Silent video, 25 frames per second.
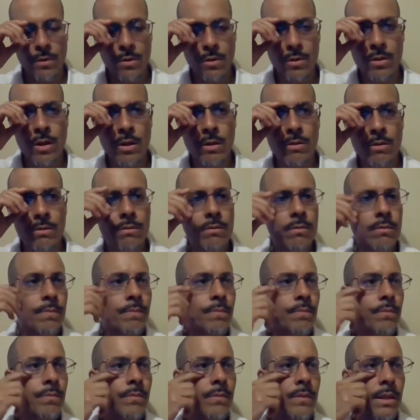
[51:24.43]
You know,
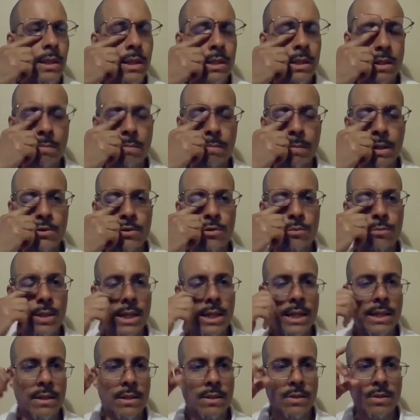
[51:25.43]
it's a major
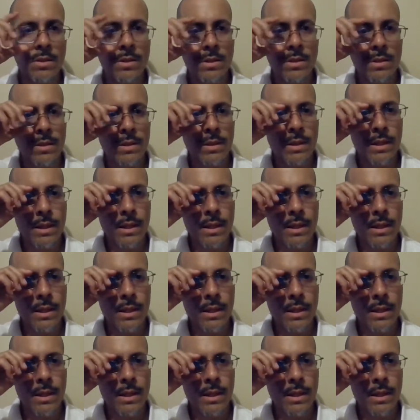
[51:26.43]
weakness,